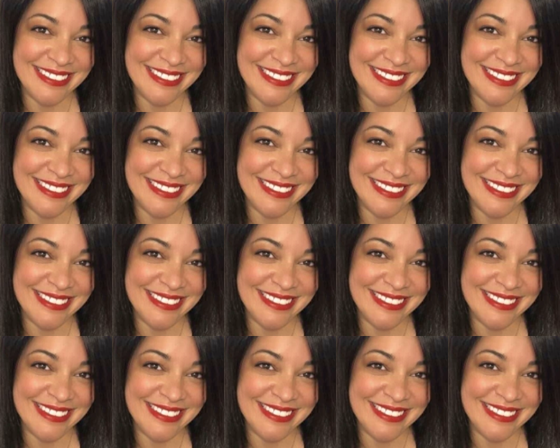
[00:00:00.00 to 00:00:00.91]

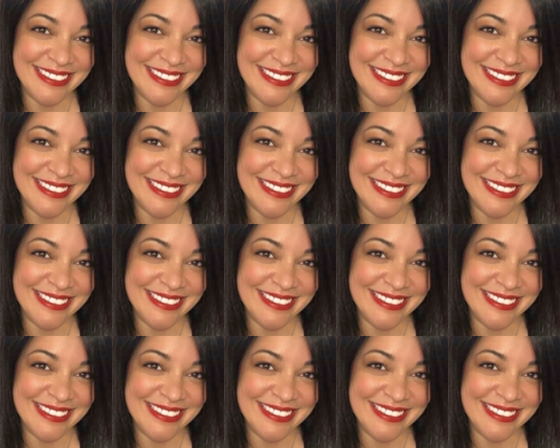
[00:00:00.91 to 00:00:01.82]

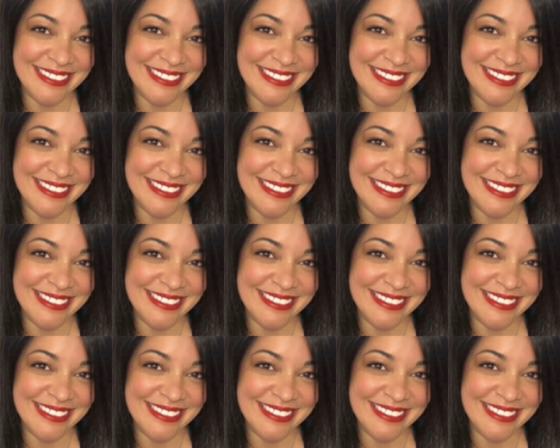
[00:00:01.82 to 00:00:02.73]

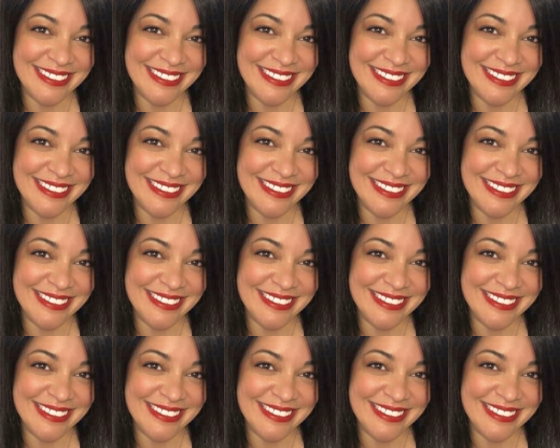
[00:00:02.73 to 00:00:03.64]

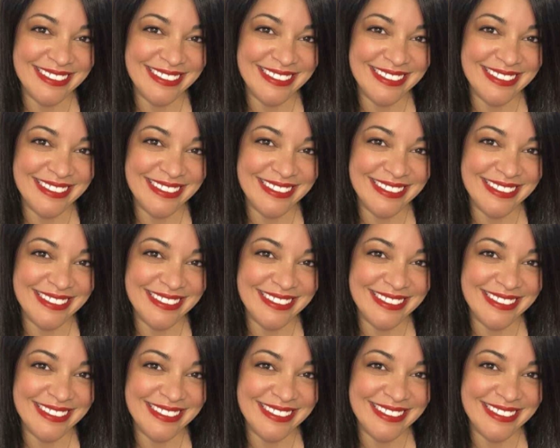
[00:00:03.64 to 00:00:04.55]

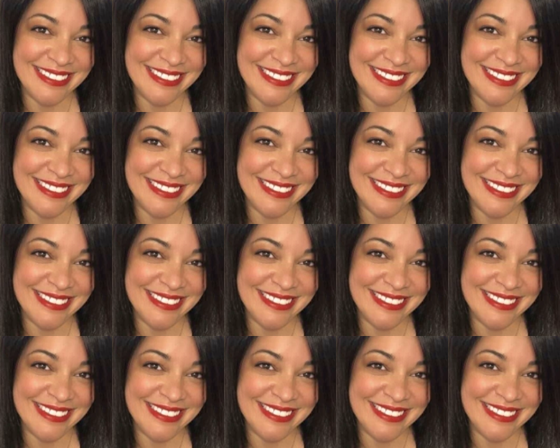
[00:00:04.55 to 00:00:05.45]

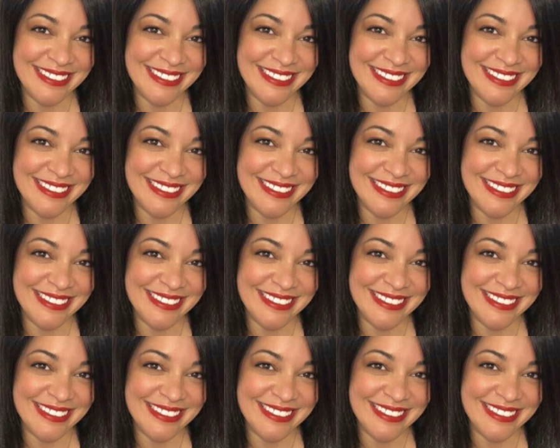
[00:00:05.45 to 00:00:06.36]

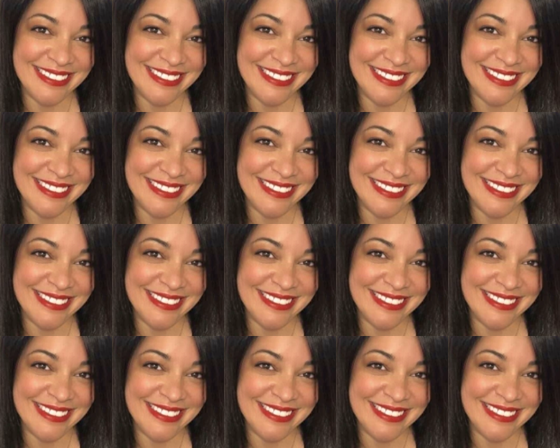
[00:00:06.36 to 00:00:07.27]

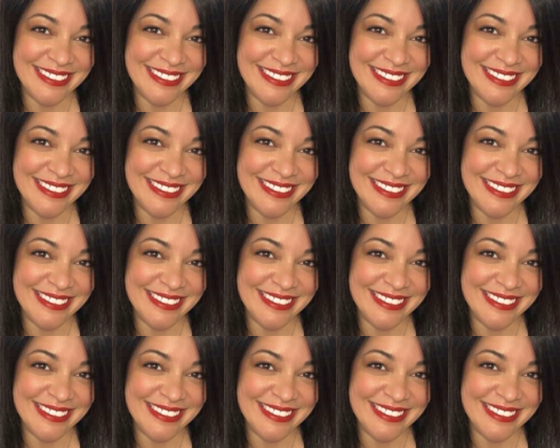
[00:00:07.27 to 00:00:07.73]
[no speech]